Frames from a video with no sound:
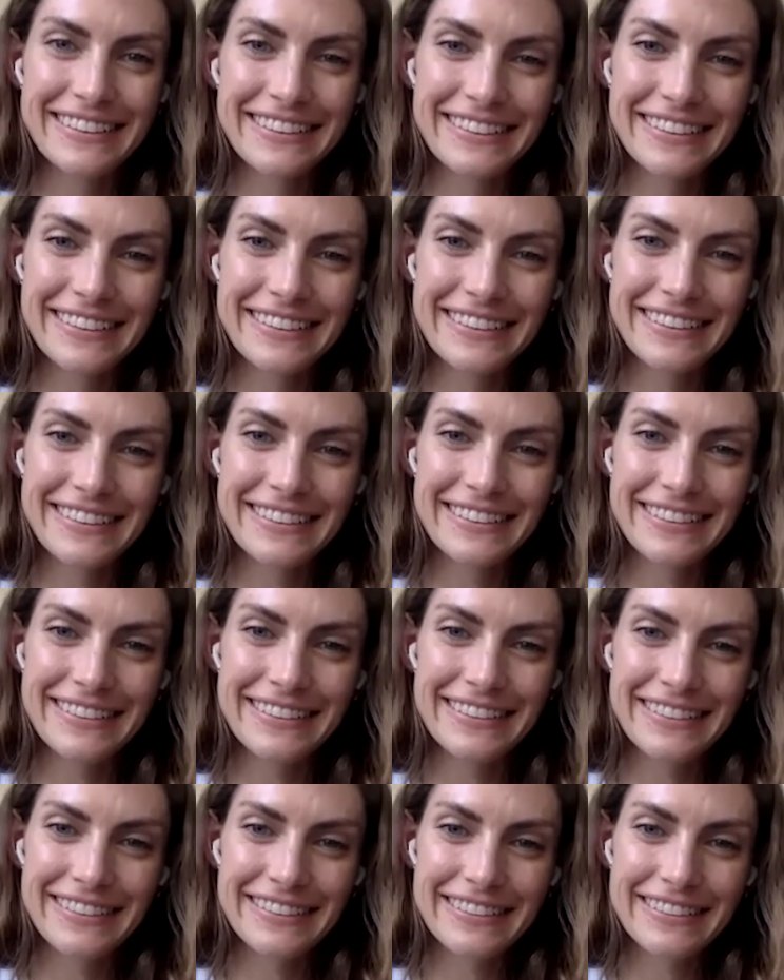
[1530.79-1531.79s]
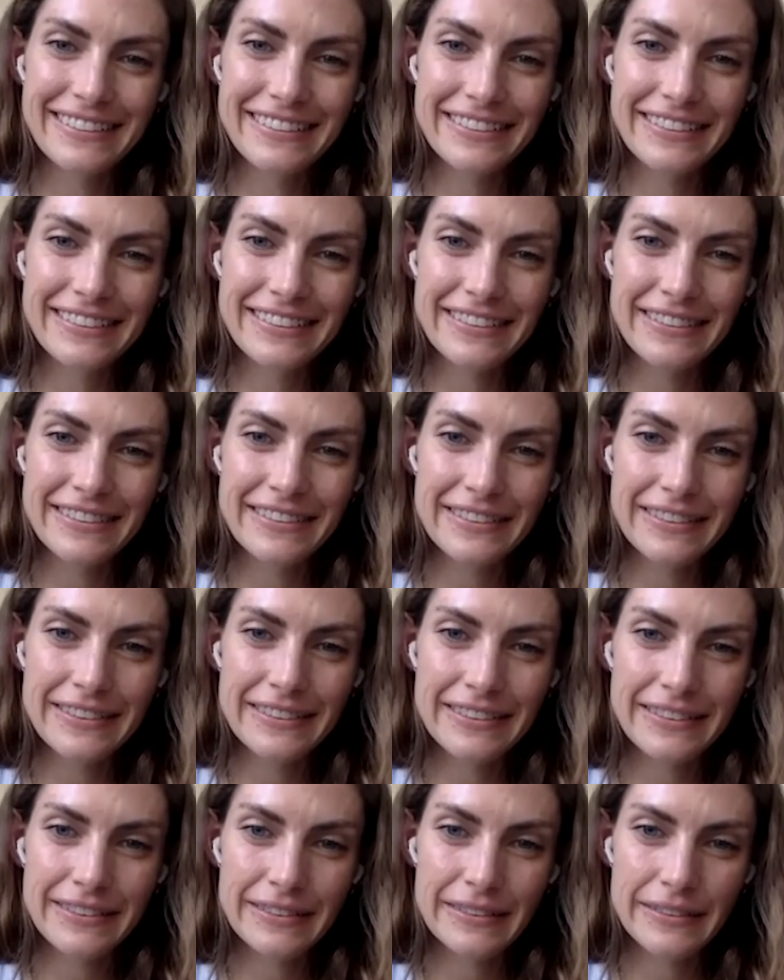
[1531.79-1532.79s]

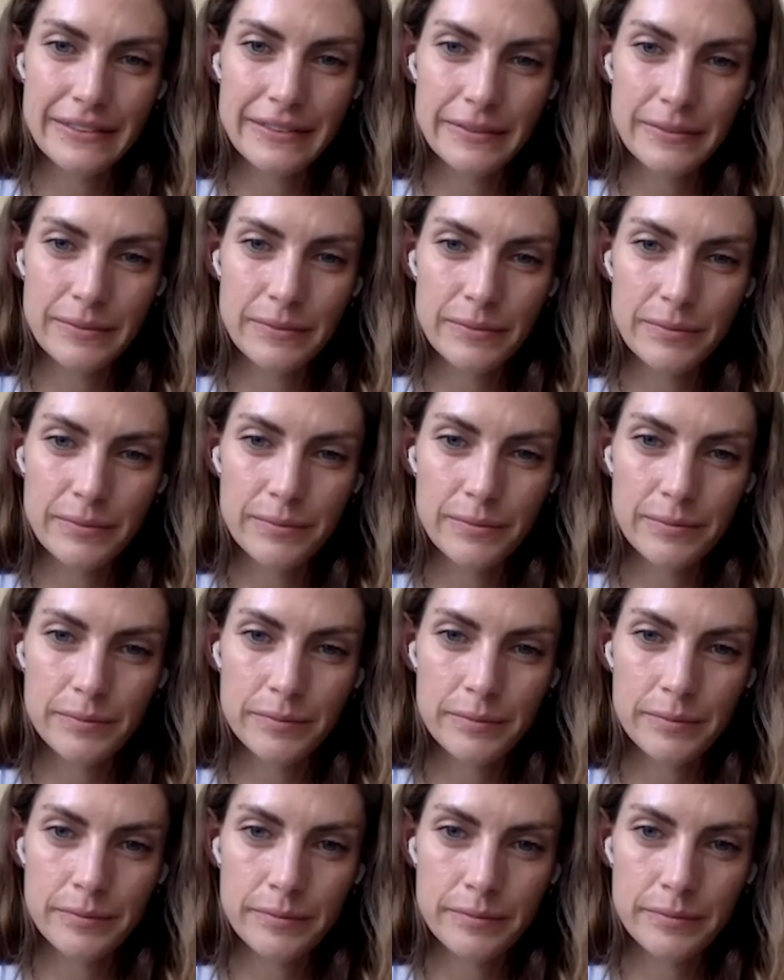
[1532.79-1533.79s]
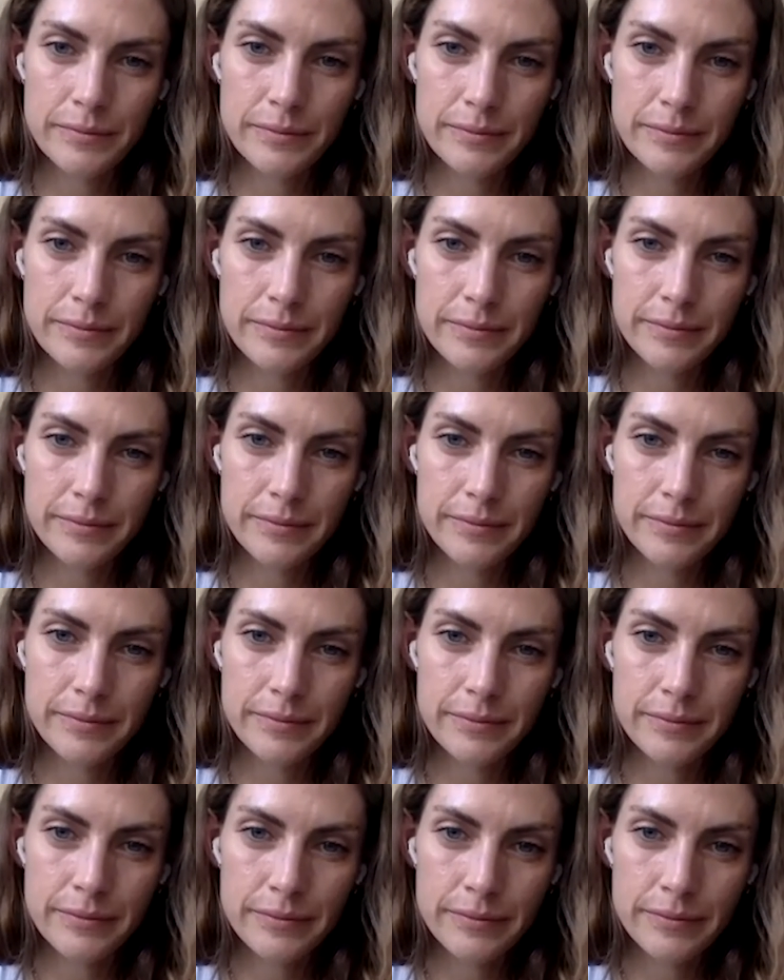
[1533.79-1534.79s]

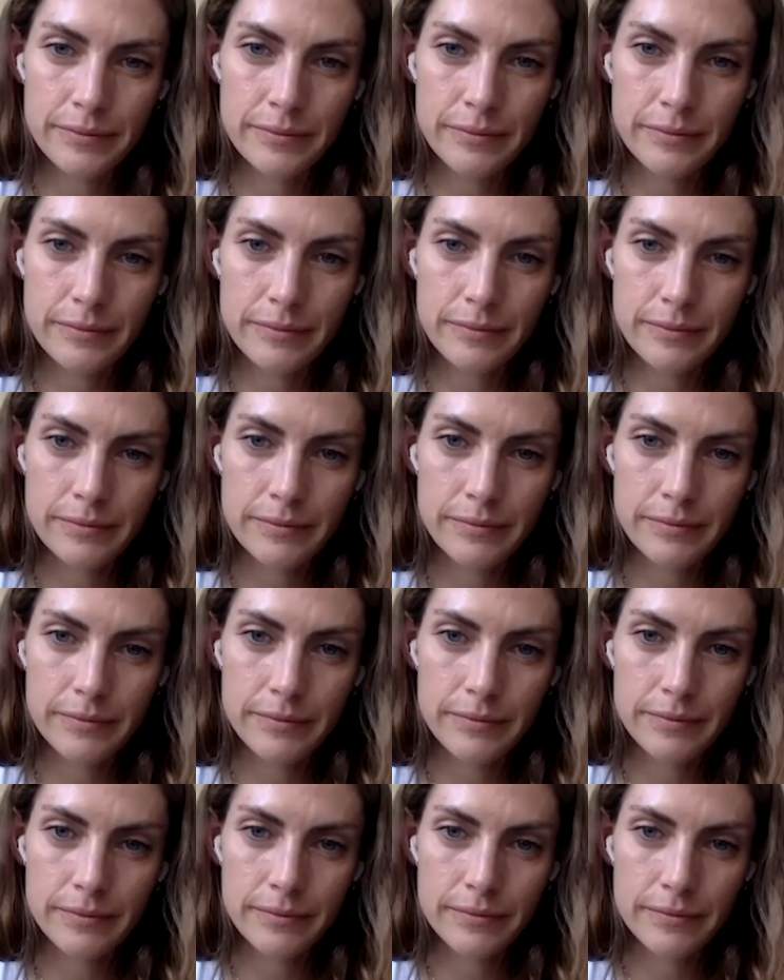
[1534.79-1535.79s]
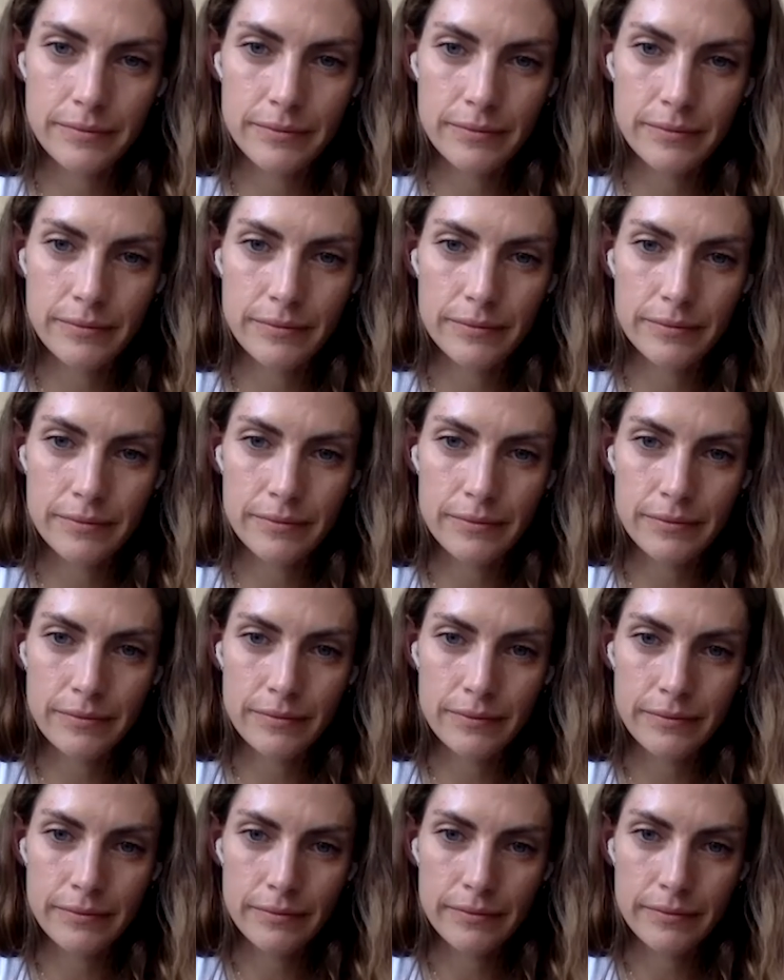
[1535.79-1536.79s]

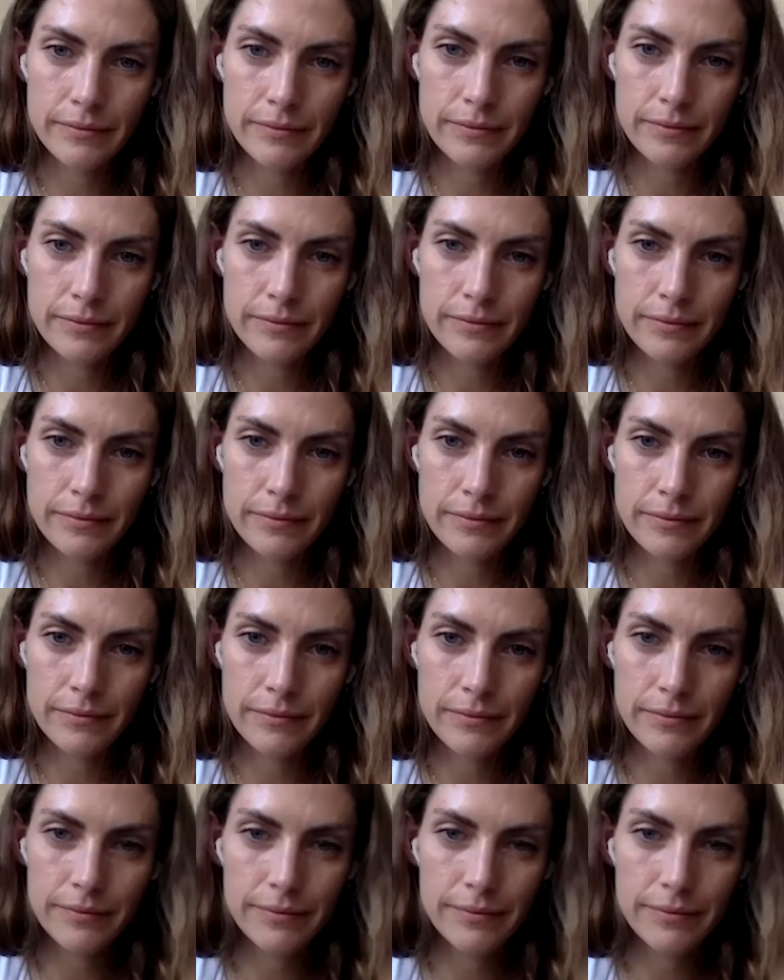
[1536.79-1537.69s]
No words are spoken by the person on screen.